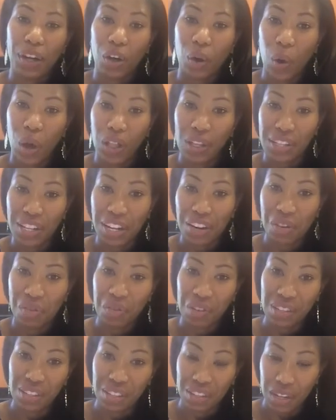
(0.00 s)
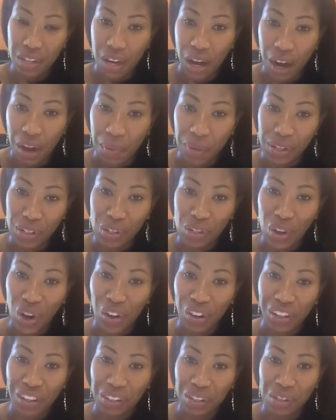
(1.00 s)
Qualitative is not my
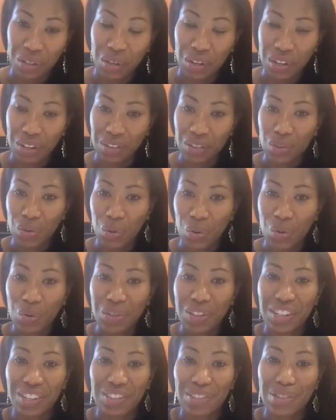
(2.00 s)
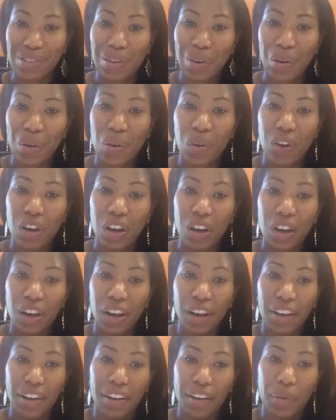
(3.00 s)
strongest suit, and so
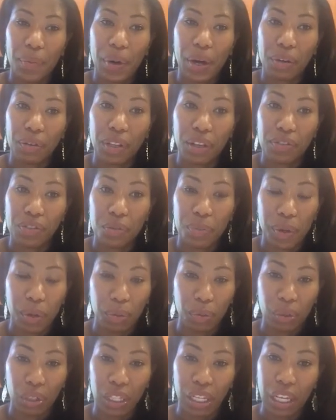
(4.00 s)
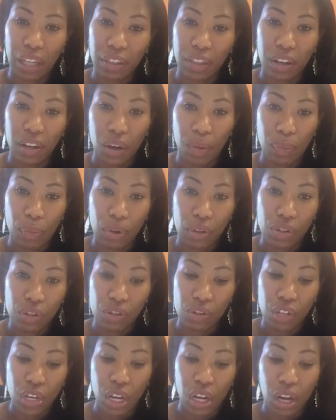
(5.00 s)
I'd love to be able to get the
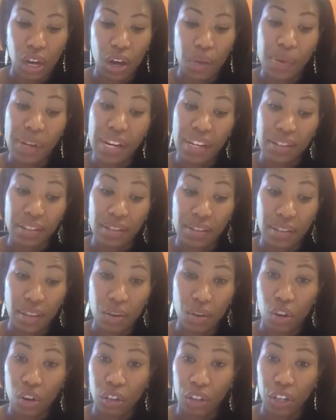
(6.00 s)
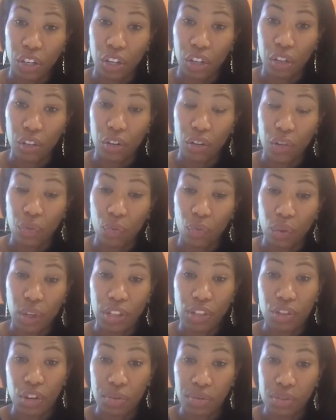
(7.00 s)
numbers. And as I said earlier,
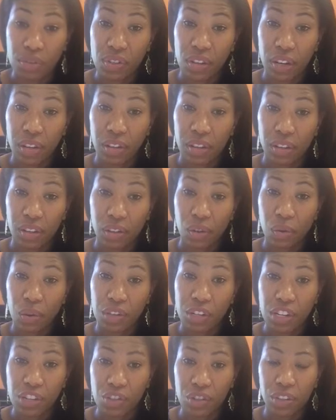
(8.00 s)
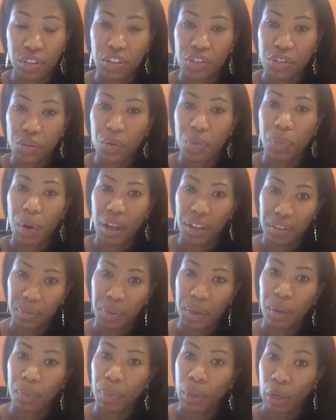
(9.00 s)
in terms of studying the orientation leaders, it would probably
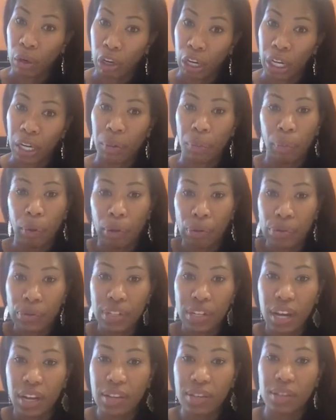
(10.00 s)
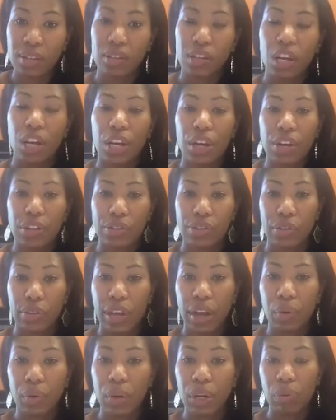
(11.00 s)
be a pre and post test, so
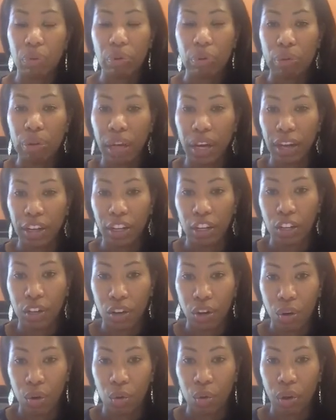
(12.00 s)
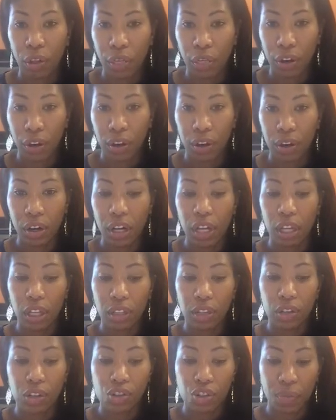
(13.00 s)
that way I could know what their
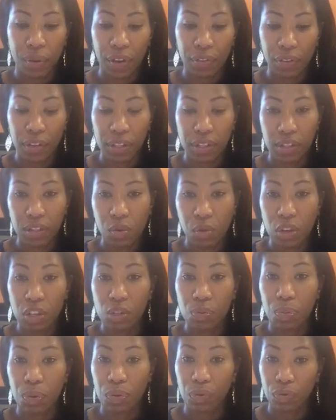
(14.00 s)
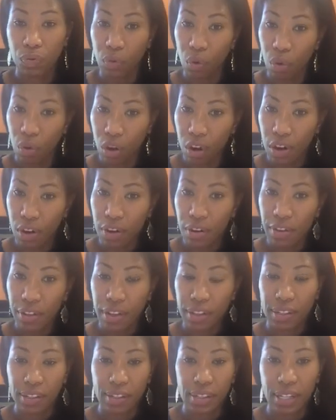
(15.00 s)
leadership efficacy was before
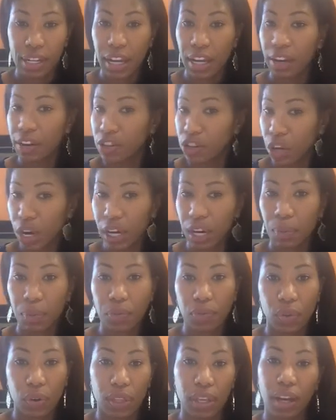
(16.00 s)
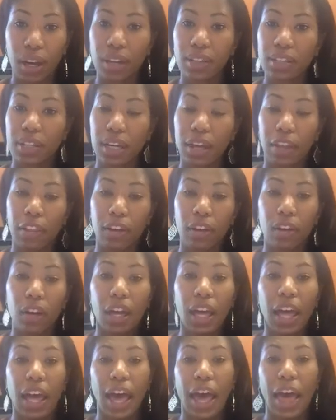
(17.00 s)
they did any training, before they got together,
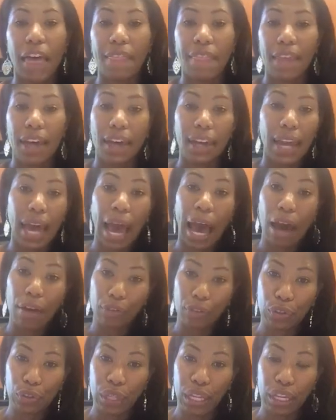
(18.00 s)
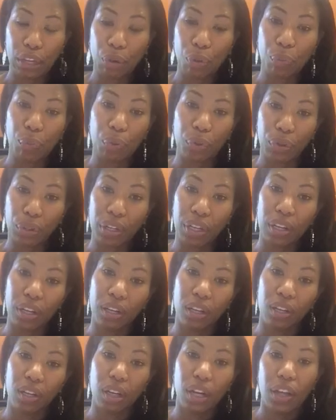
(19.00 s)
and then after they
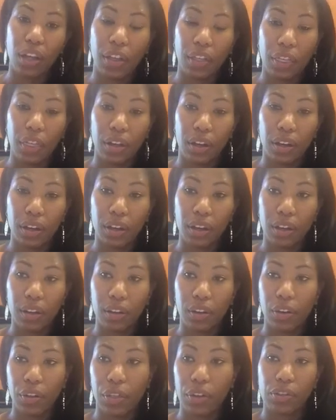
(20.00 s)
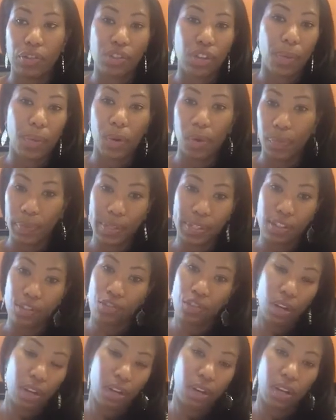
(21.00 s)
completed their summer
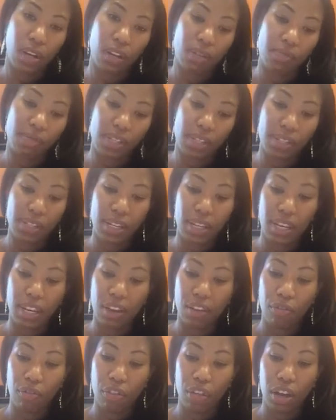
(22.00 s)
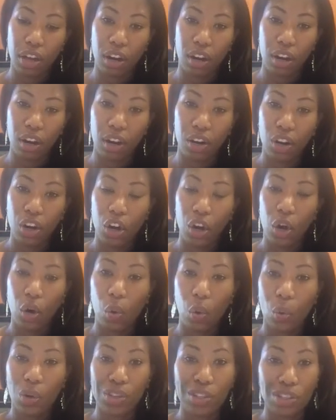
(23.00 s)
position, to see if there
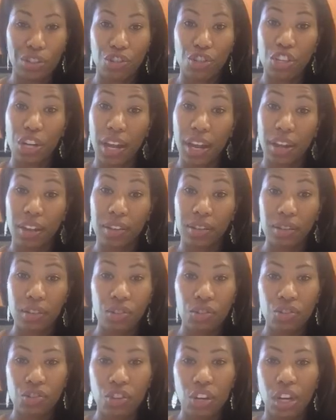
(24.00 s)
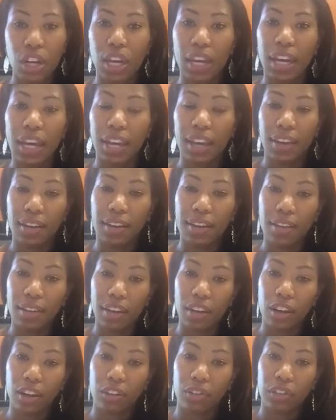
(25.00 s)
was a change in
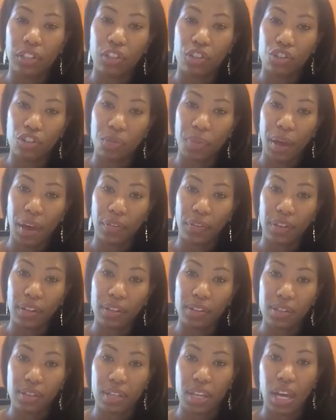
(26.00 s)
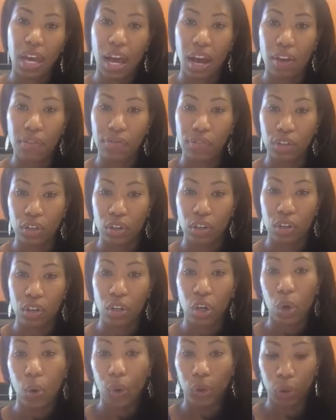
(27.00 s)
their leadership efficacy after
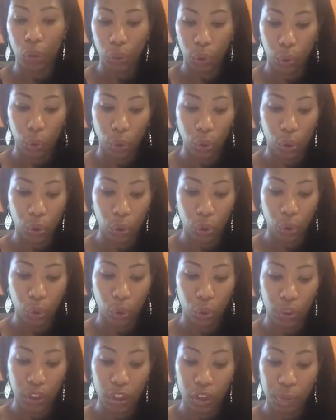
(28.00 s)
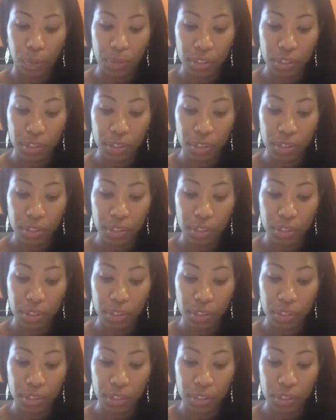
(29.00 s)
going through the